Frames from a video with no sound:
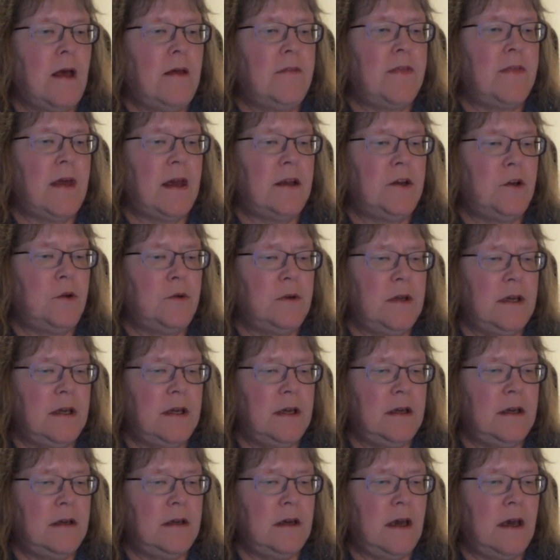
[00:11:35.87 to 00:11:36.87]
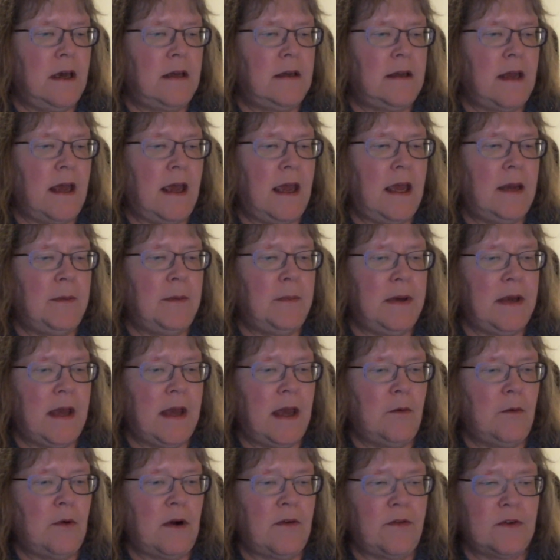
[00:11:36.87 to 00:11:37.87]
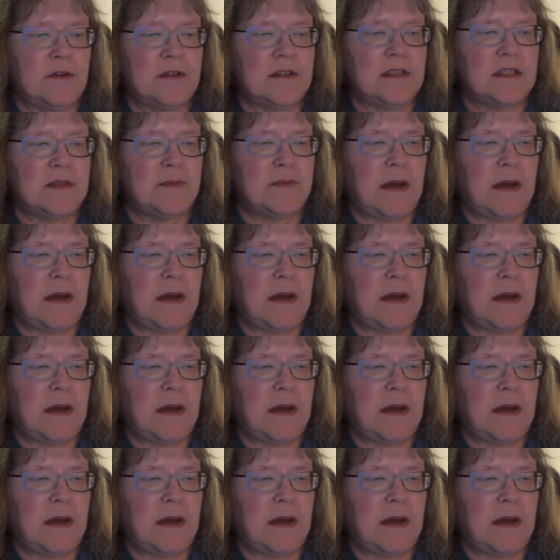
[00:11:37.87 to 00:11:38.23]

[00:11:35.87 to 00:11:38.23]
Then you need an APA references